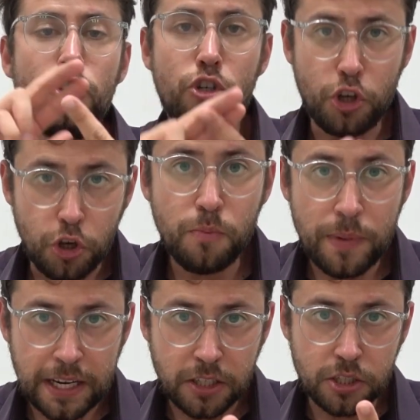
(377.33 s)
2
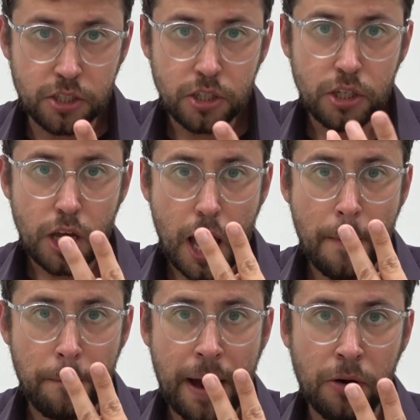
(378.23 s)
minutes
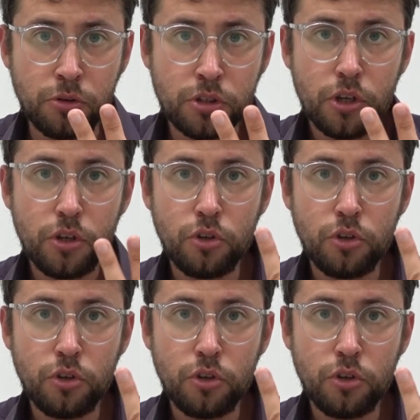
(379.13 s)
about